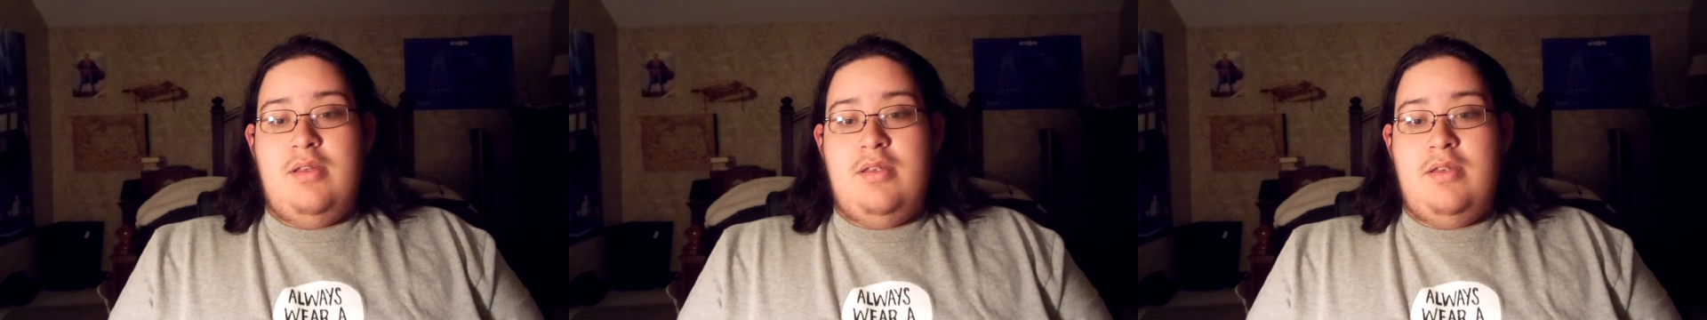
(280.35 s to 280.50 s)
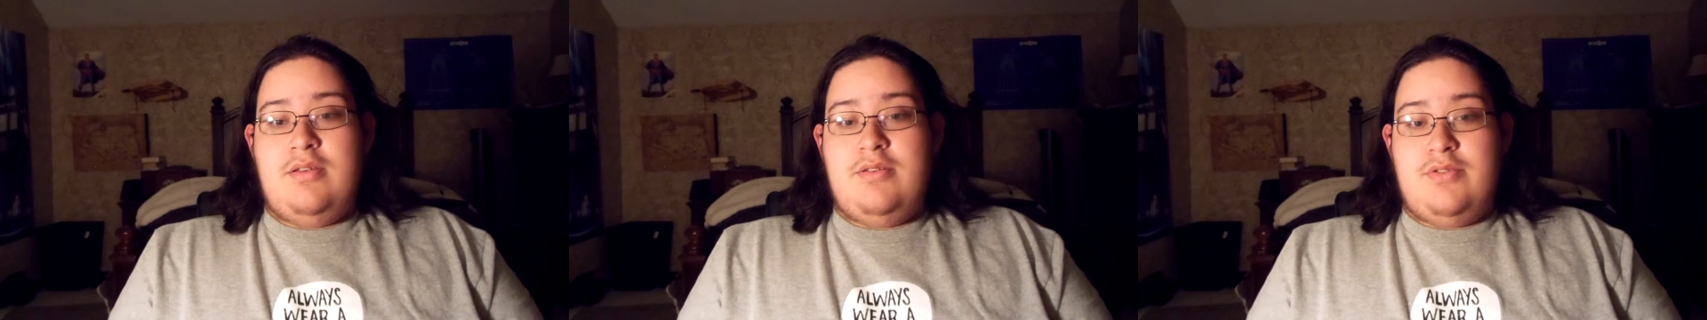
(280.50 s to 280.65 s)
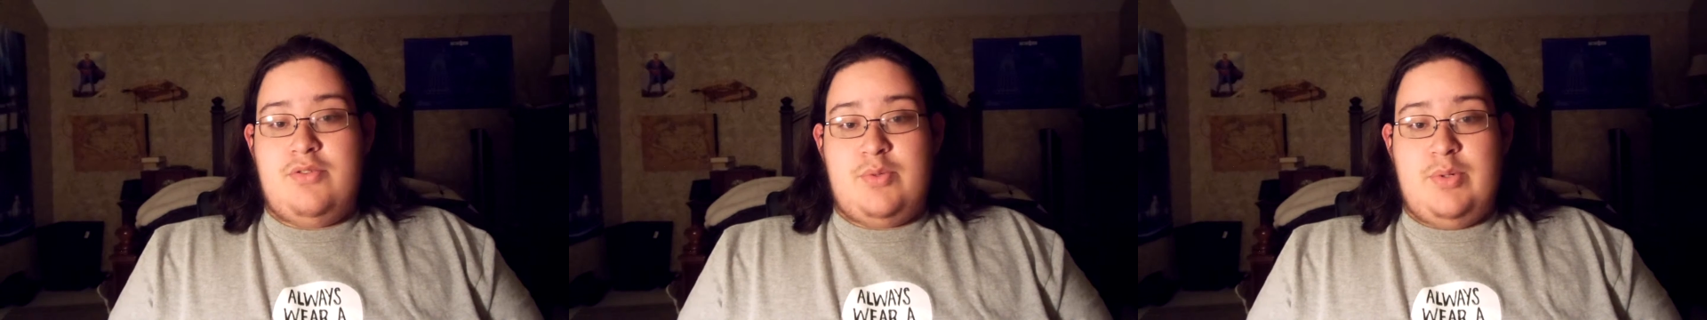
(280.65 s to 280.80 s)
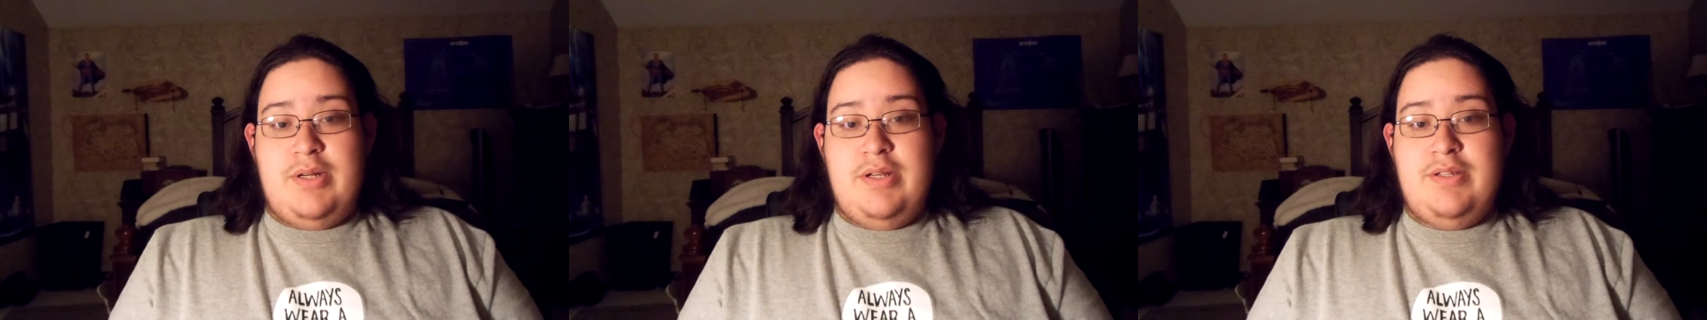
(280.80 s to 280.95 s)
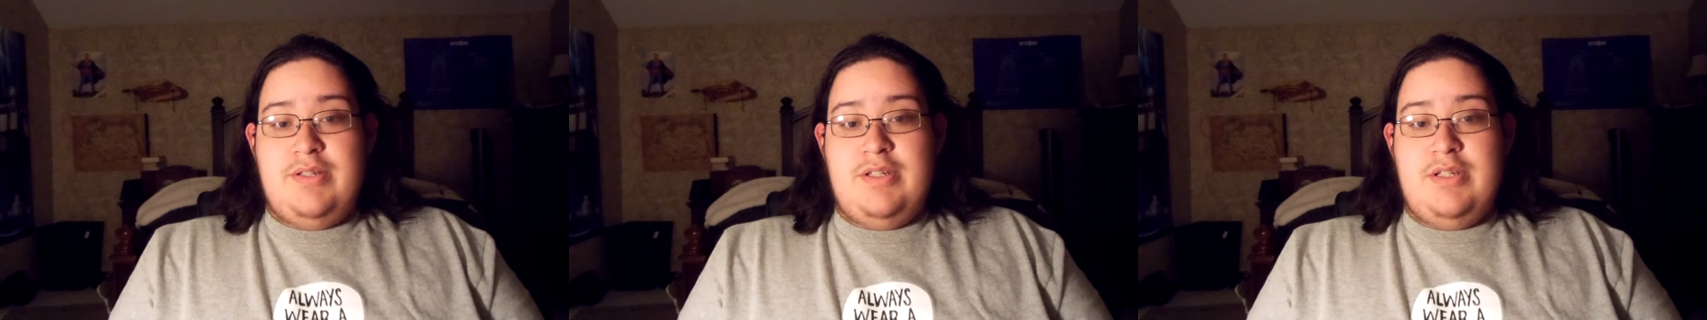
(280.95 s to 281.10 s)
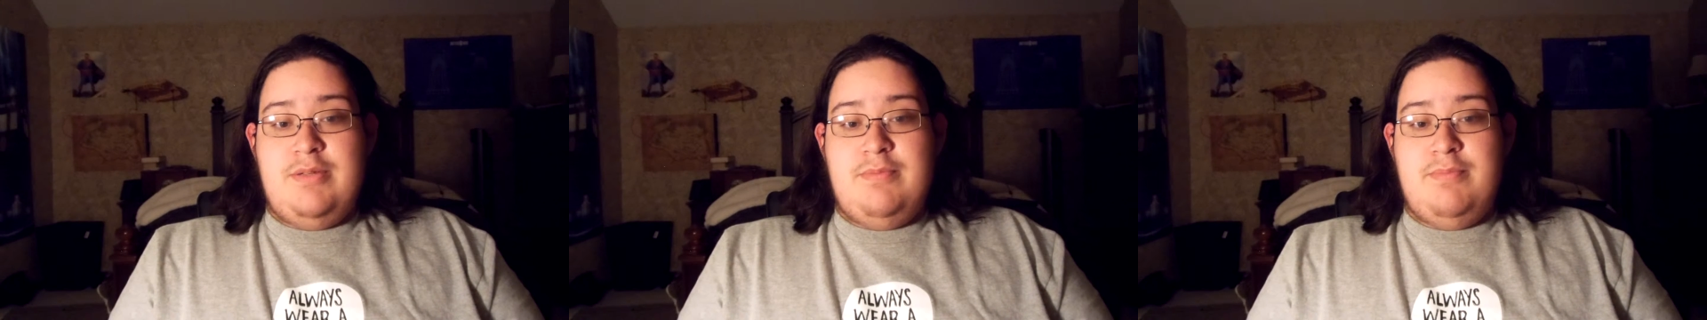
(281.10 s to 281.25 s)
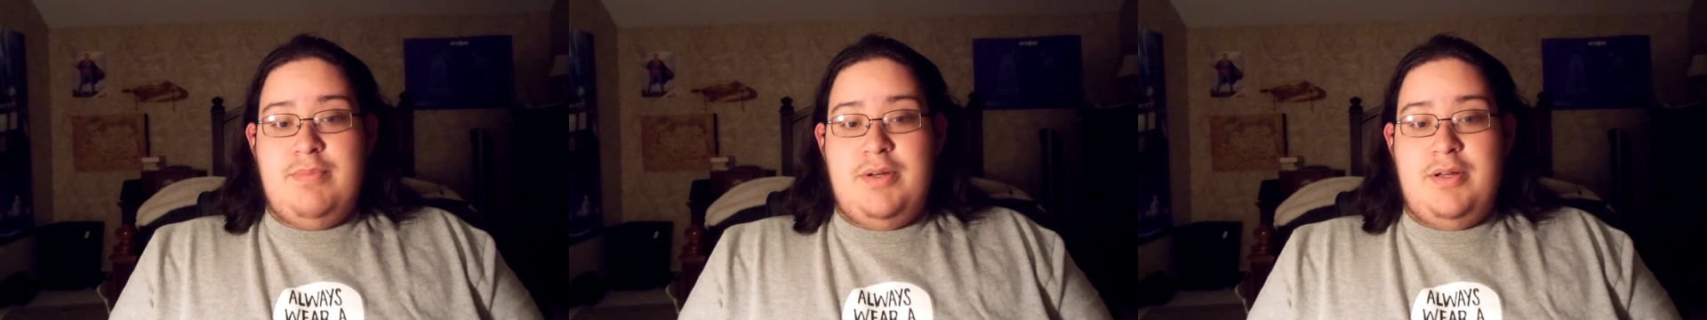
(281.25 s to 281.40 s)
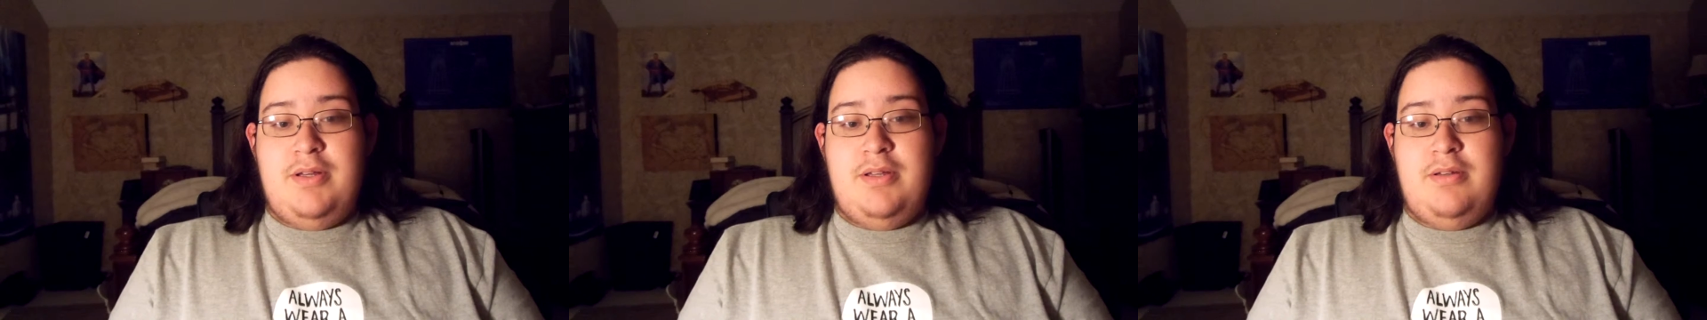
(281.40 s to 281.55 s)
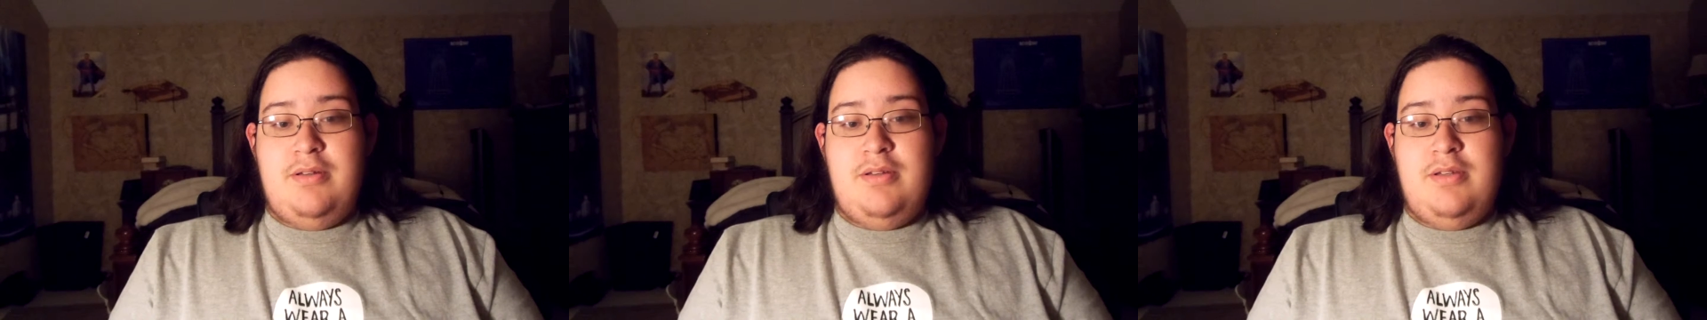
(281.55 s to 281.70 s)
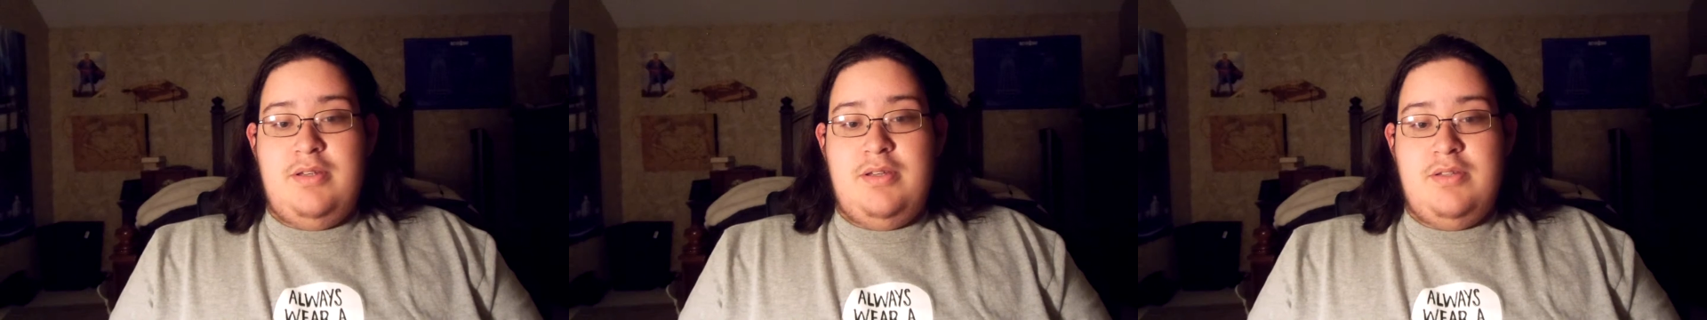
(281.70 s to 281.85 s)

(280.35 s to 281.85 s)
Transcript: He's crazy, but